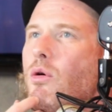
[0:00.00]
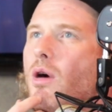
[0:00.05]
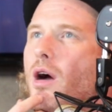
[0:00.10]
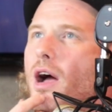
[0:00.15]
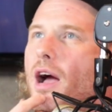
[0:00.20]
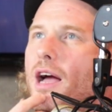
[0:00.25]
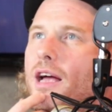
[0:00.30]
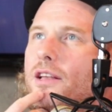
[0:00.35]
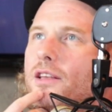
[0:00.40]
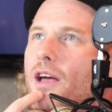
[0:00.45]
know,
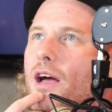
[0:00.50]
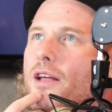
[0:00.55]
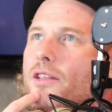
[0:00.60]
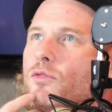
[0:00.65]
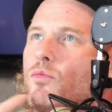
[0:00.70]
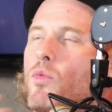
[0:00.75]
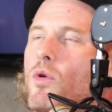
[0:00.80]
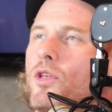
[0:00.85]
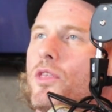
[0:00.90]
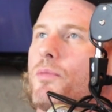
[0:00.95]

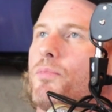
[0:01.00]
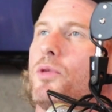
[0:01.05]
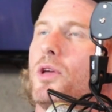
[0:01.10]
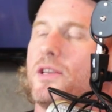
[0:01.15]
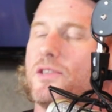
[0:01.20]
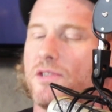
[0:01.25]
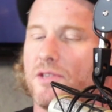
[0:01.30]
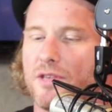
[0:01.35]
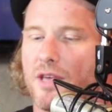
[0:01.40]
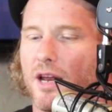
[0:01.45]
one of the
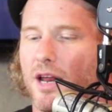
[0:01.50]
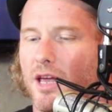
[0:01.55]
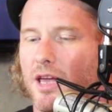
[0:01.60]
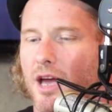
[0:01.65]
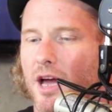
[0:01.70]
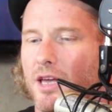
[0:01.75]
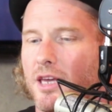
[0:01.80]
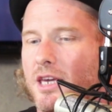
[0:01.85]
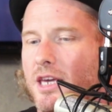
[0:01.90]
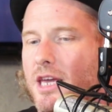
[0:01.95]
places
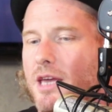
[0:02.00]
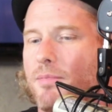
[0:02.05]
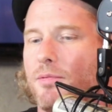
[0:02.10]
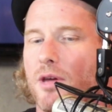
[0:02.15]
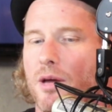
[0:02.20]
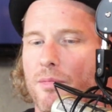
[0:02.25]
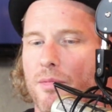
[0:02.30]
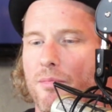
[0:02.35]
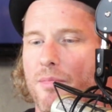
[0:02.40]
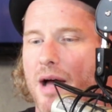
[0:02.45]
that I keep
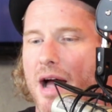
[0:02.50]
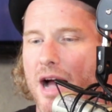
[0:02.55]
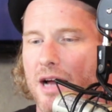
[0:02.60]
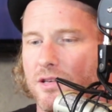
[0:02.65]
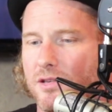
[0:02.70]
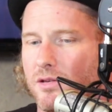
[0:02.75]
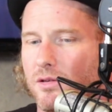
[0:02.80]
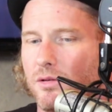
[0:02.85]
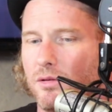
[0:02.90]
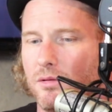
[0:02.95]
coming
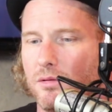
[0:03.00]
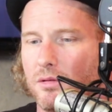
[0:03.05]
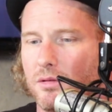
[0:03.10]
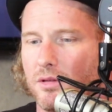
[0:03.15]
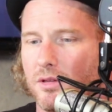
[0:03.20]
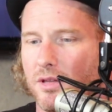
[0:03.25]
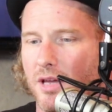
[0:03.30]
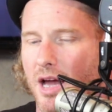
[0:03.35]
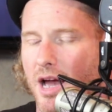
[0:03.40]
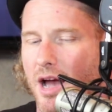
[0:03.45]
back to
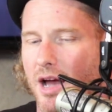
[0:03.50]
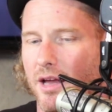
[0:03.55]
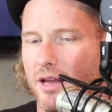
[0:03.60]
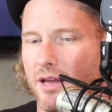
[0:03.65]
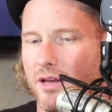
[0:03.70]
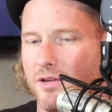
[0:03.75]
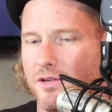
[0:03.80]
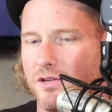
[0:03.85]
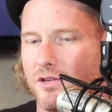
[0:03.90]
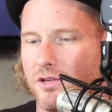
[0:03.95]

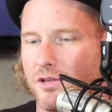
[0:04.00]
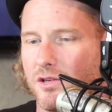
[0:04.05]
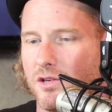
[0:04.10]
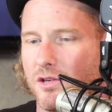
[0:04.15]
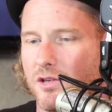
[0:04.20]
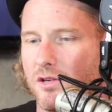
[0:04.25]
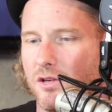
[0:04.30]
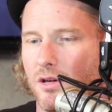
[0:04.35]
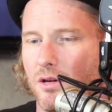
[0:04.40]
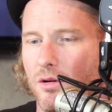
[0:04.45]
that is
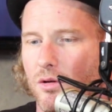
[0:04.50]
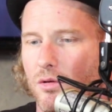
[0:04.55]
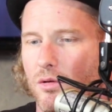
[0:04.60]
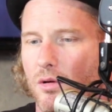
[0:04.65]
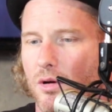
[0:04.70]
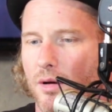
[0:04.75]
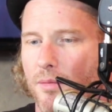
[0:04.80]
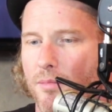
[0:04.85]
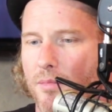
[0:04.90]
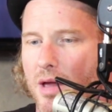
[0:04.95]
just
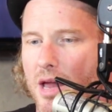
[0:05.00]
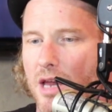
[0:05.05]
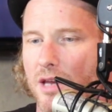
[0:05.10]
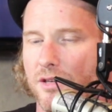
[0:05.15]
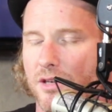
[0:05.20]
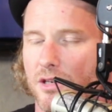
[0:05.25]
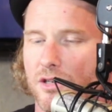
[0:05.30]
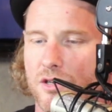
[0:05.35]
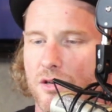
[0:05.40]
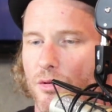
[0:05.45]
so
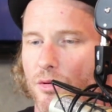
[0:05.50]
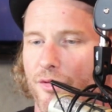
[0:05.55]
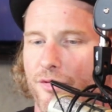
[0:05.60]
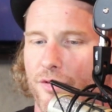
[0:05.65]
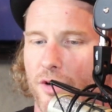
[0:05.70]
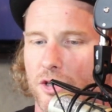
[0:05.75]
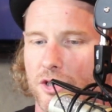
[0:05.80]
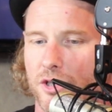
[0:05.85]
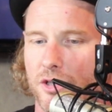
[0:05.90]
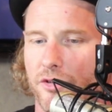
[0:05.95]
amazing and so
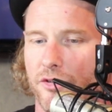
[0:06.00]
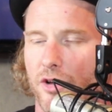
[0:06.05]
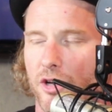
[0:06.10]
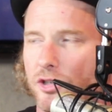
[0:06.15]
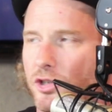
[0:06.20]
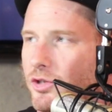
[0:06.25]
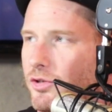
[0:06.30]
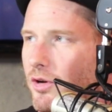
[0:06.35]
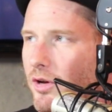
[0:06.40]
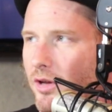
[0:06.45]
refreshing is
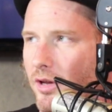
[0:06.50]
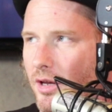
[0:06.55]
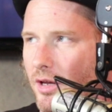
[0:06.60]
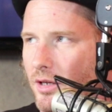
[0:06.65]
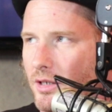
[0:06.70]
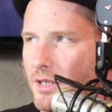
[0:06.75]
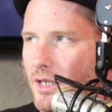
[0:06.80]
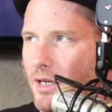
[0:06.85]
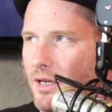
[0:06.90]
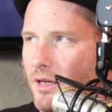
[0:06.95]

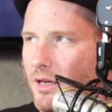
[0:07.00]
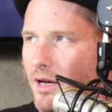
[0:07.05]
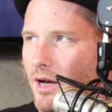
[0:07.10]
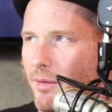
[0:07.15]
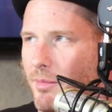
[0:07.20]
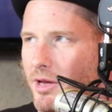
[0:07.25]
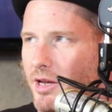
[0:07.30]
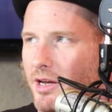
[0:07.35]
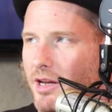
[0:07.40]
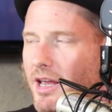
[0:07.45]
Australia. Okay.
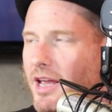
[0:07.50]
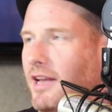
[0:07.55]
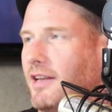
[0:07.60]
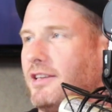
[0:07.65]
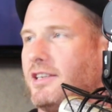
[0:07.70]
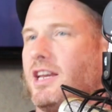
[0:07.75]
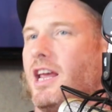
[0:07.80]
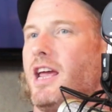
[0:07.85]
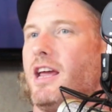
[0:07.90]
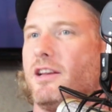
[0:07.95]
I mean,
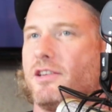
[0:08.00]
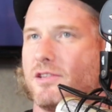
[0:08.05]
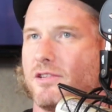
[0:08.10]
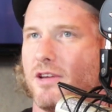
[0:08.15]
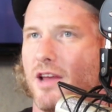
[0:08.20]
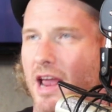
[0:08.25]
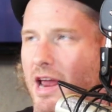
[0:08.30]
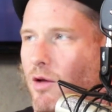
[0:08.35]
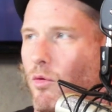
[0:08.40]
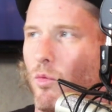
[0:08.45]
it
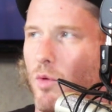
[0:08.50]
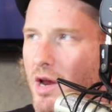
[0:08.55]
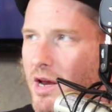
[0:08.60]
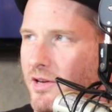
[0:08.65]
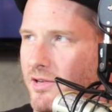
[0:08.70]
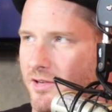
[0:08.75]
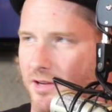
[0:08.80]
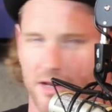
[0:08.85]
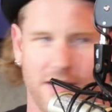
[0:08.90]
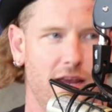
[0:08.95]
takes 8
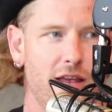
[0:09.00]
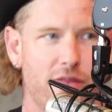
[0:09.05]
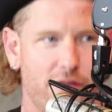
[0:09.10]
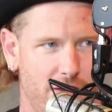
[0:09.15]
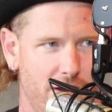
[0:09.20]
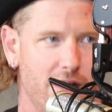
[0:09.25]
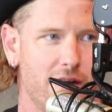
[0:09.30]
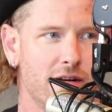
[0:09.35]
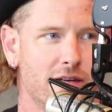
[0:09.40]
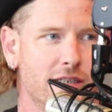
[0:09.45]
weeks to get
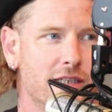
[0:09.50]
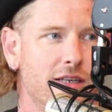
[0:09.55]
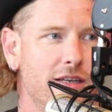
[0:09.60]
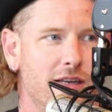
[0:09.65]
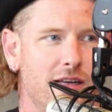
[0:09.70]
there.